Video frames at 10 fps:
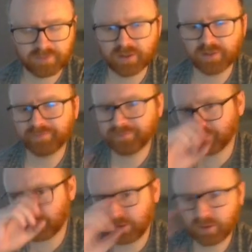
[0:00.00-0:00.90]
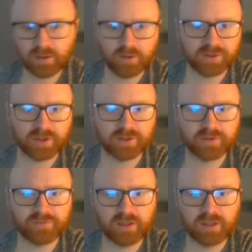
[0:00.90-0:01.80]
Yeah. Also cuts
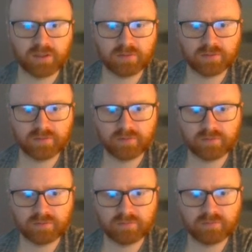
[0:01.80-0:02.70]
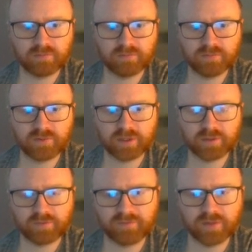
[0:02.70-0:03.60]
off any tricks
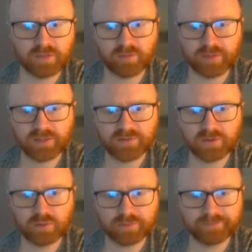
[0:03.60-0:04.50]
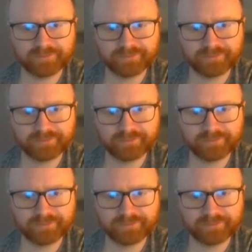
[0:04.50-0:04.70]
where I forget about my e2 pawn.